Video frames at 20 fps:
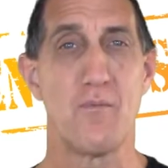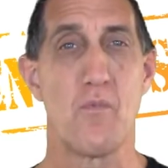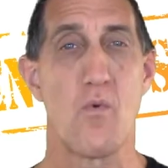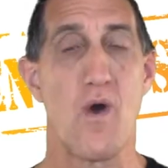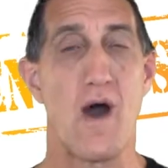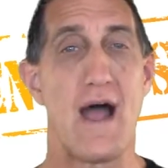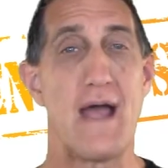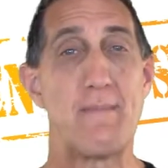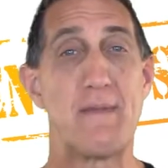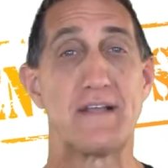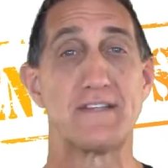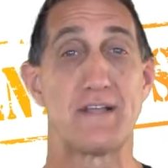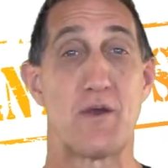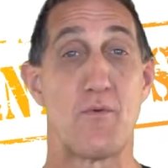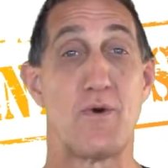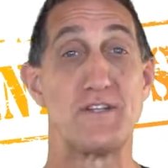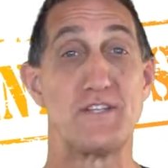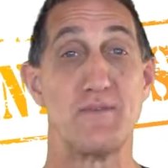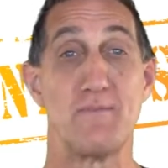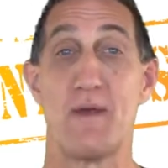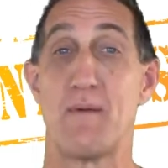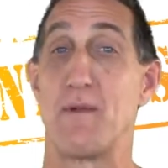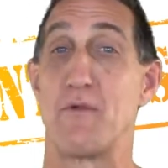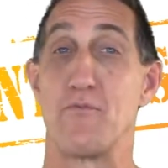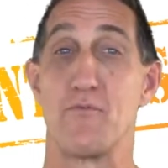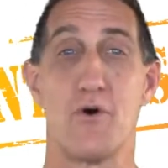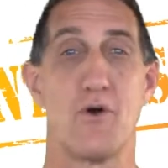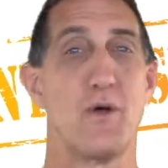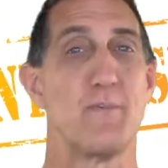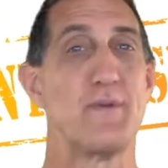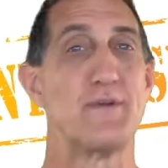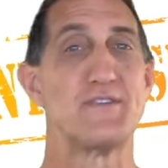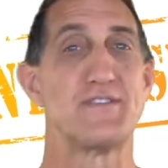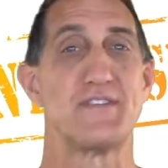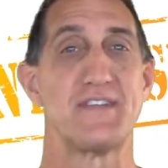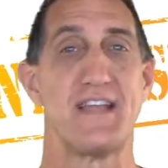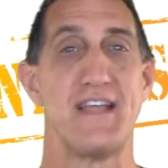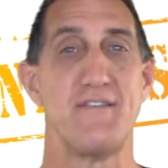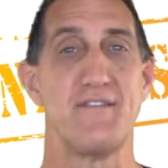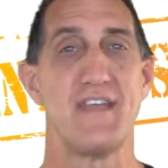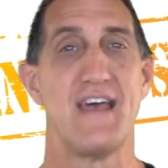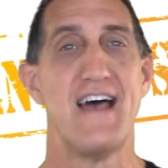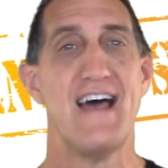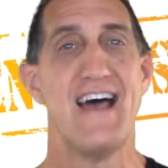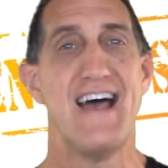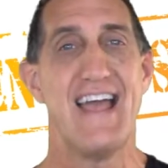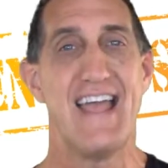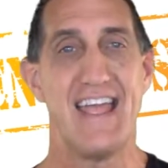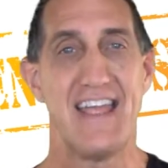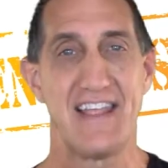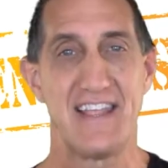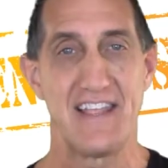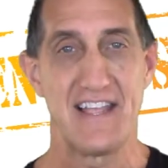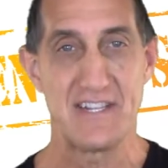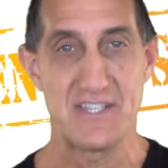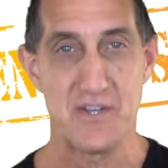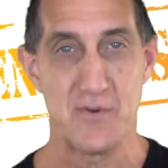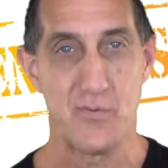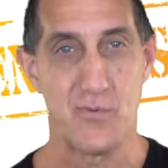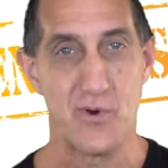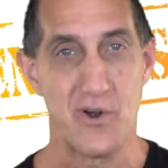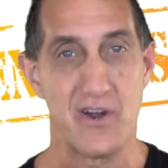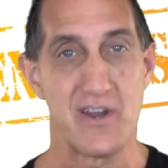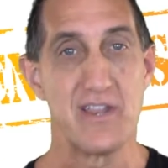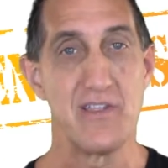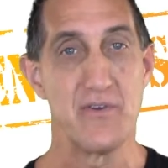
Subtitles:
Why? Because I want you to be able to roll up your sleeves and get to work.